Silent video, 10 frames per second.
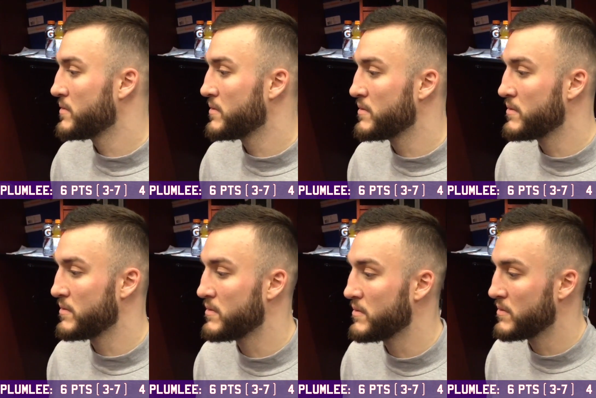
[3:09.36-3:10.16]
Did you
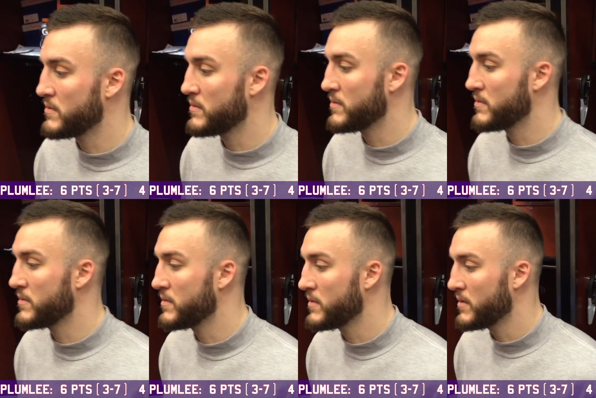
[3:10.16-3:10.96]
catch that one?
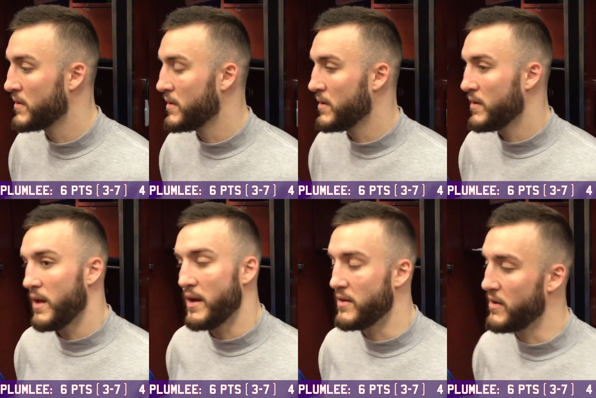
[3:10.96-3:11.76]
That
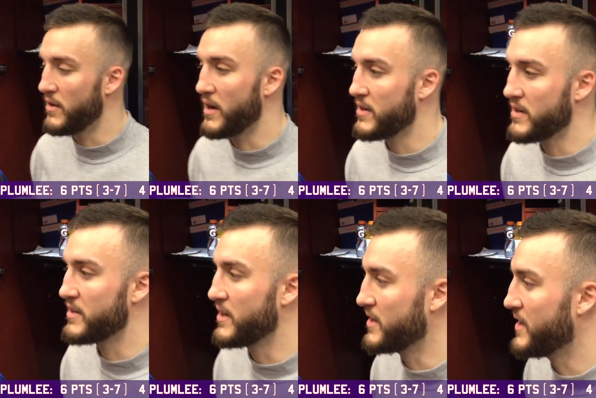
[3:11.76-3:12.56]
I don't know. I could have
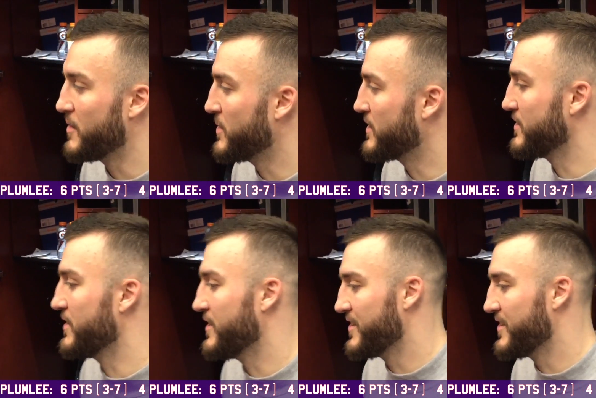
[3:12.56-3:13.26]
done it a lot better though.